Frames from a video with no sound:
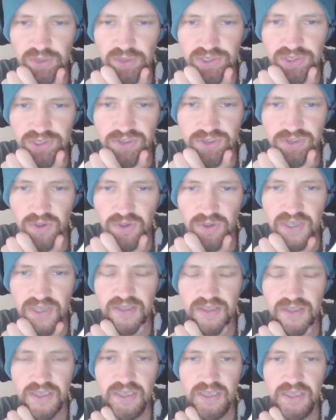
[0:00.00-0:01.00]
was destroyed
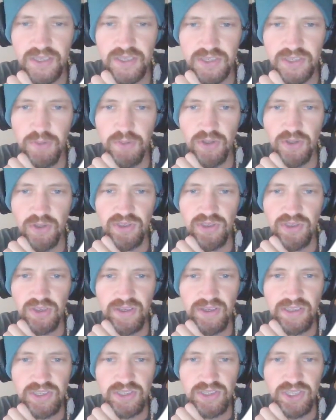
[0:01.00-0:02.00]
supposedly in the
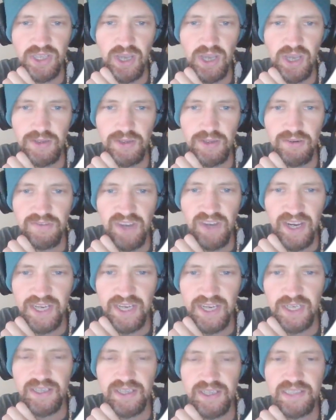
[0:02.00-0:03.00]
Great Chicago
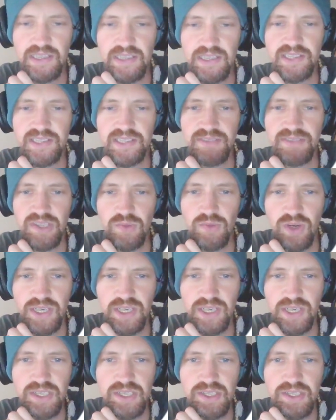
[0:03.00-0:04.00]
Fire in
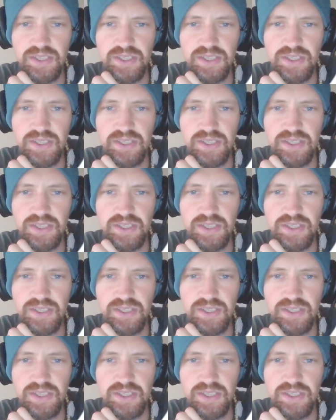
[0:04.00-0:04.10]
1871.